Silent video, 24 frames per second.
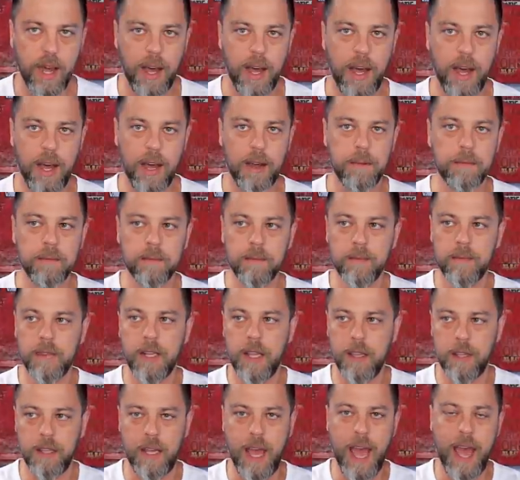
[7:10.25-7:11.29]
Uh,
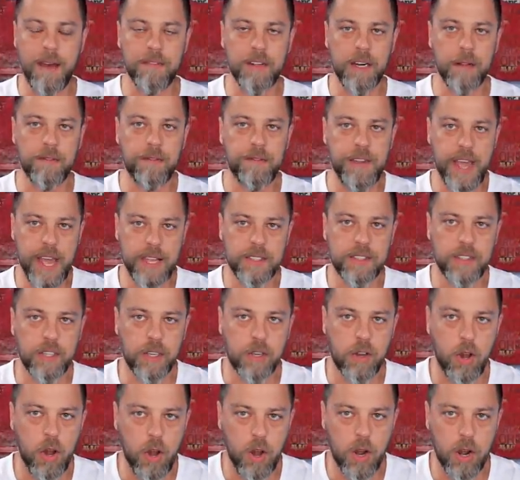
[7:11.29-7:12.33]
yeah. Having a
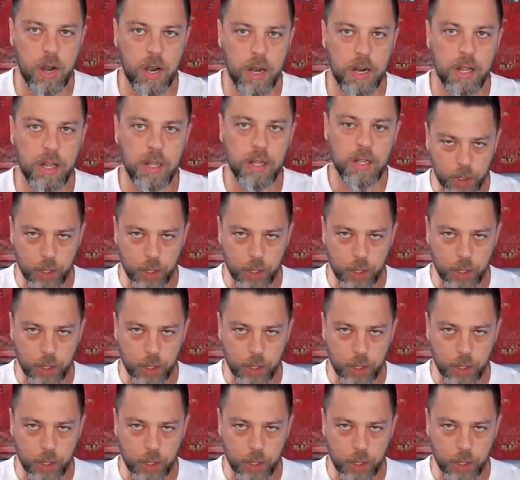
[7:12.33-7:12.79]
fancy car,